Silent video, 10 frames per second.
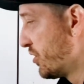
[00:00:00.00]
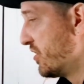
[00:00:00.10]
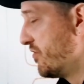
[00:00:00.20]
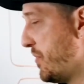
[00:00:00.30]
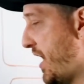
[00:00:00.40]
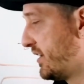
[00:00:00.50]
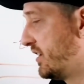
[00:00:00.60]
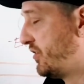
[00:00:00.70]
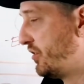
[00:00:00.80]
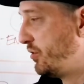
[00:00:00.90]
of
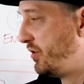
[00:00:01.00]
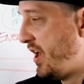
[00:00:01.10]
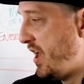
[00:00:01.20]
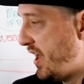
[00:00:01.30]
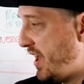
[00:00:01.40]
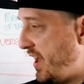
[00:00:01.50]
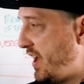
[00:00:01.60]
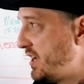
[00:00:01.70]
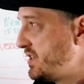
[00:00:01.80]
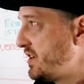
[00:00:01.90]
magnitude
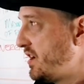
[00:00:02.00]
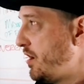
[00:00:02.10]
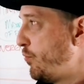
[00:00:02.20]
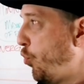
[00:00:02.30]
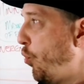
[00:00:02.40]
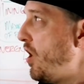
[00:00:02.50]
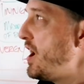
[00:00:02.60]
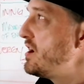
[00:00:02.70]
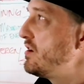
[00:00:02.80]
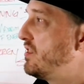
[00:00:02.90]
and
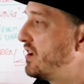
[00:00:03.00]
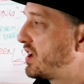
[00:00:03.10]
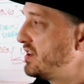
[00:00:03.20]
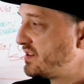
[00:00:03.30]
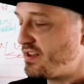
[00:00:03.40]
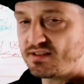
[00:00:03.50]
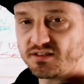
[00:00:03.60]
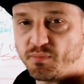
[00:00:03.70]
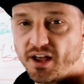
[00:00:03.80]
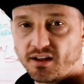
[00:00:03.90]
what the
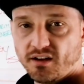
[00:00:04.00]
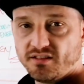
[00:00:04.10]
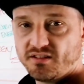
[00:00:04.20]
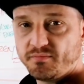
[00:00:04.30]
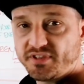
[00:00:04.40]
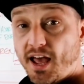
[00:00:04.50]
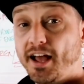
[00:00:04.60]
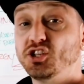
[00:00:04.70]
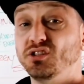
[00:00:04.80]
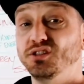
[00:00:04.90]
consensus mechanisms
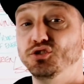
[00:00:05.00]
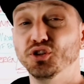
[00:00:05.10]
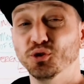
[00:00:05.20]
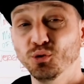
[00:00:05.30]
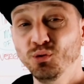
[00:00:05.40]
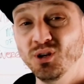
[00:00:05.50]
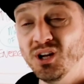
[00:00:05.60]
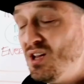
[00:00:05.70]
actually do,